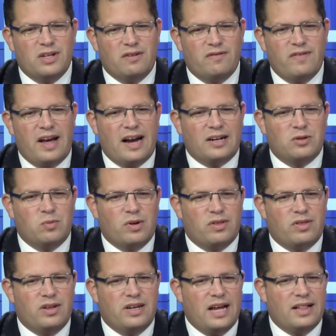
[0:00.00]
in fact,
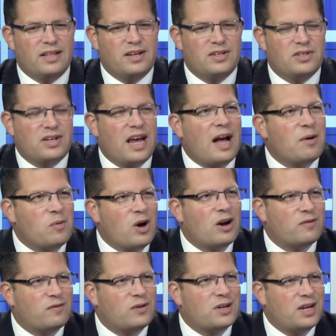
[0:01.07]
with the Nellie's
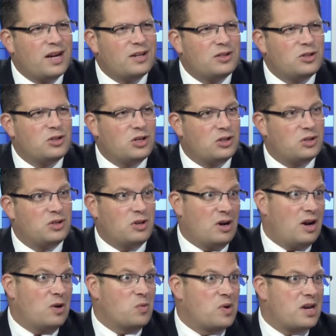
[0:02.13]
Catwalk for Kids just
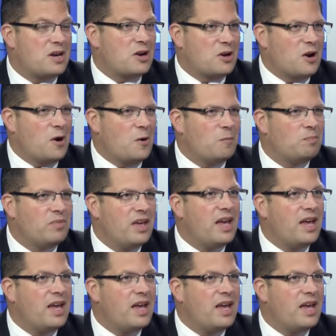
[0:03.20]
a week ago,